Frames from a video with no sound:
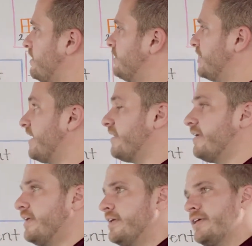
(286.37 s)
on each
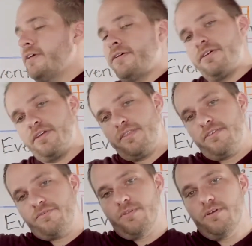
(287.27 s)
end,
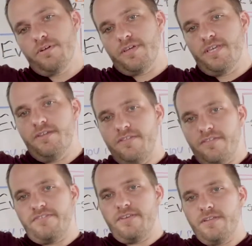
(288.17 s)
and this will hook into
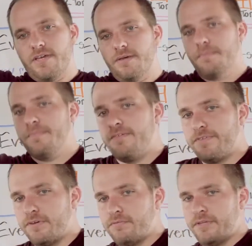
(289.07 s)
the ceiling up
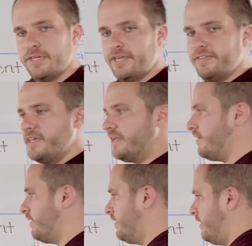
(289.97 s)
above you, and
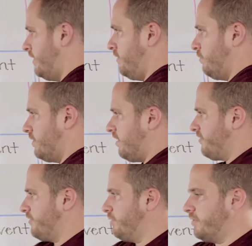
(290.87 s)
then it will
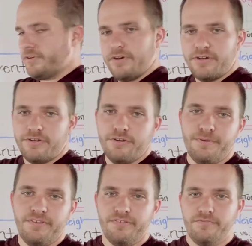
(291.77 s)
also hook onto your
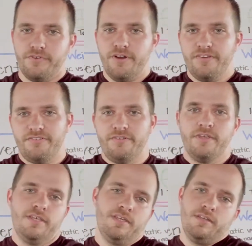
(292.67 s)
piece of
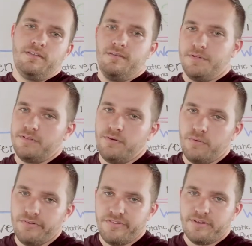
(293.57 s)
truss, typically
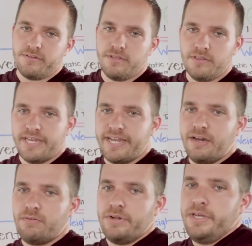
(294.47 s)
horizontally laid
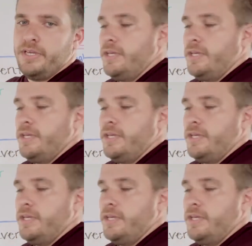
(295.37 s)
out.